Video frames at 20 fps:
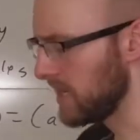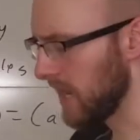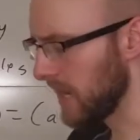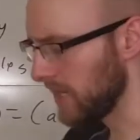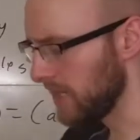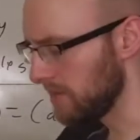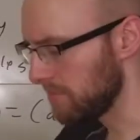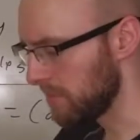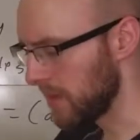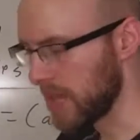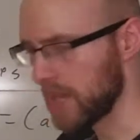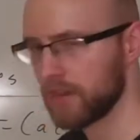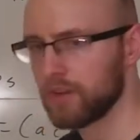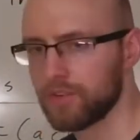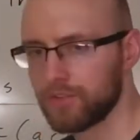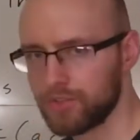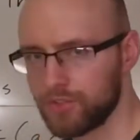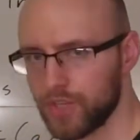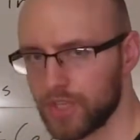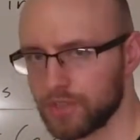any pair
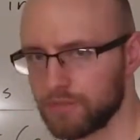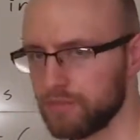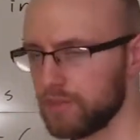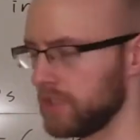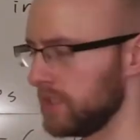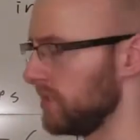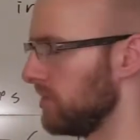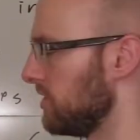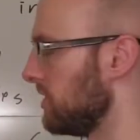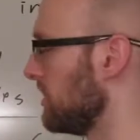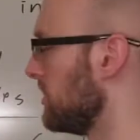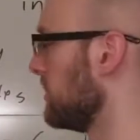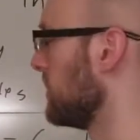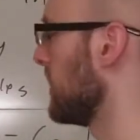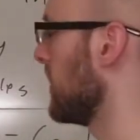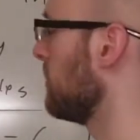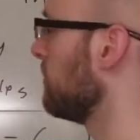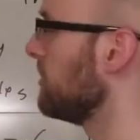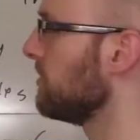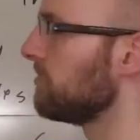of transpositions.
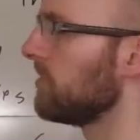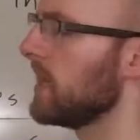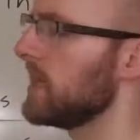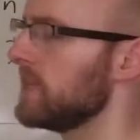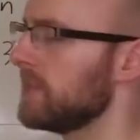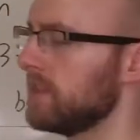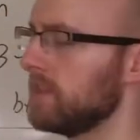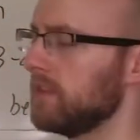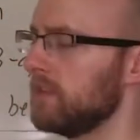Can we write